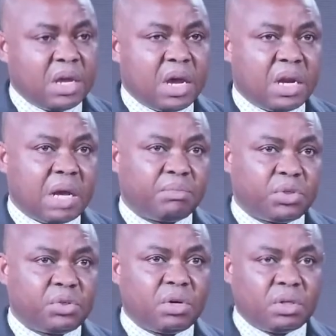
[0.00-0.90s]
and I'm
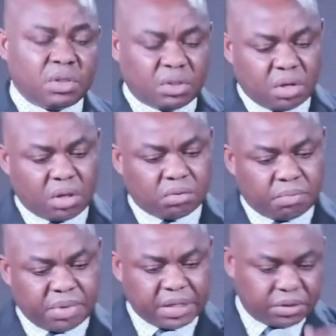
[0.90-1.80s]
sure God
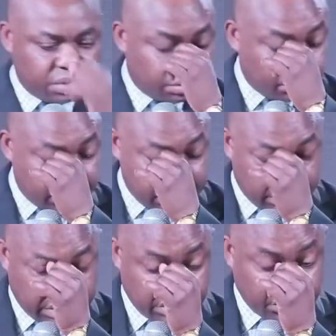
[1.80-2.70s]
will bless you
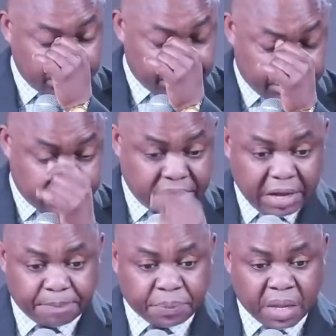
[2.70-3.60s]
today in Jesus' name.